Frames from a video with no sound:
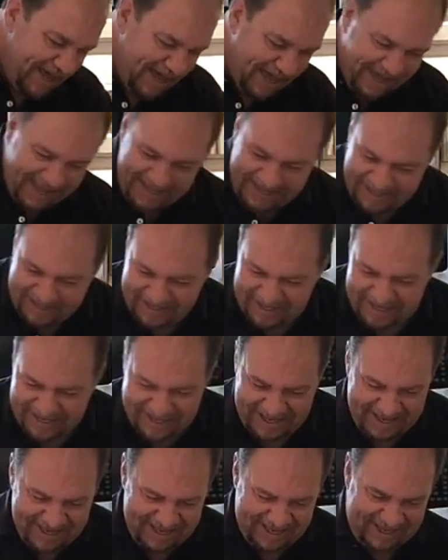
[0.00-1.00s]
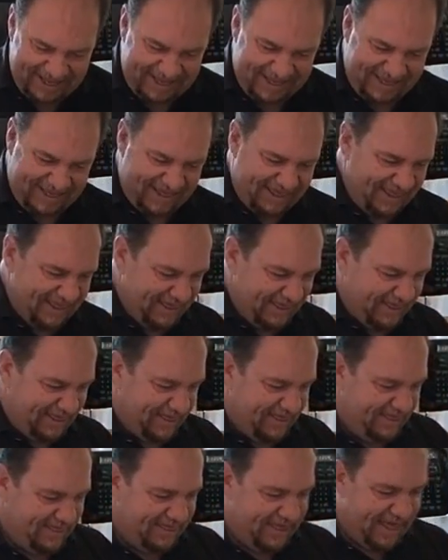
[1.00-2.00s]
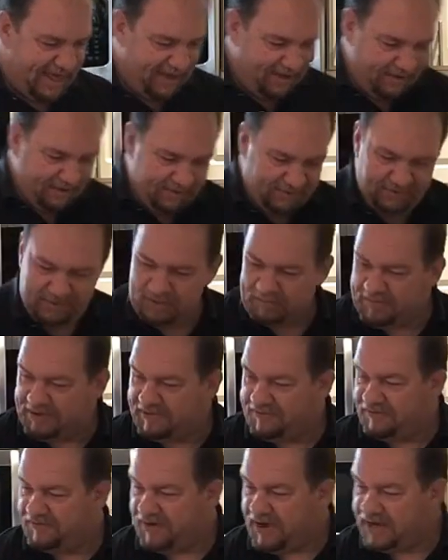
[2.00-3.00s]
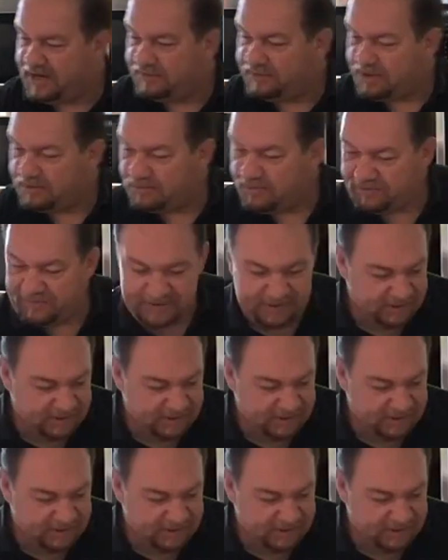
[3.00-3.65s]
and that will be fine. I'm going to move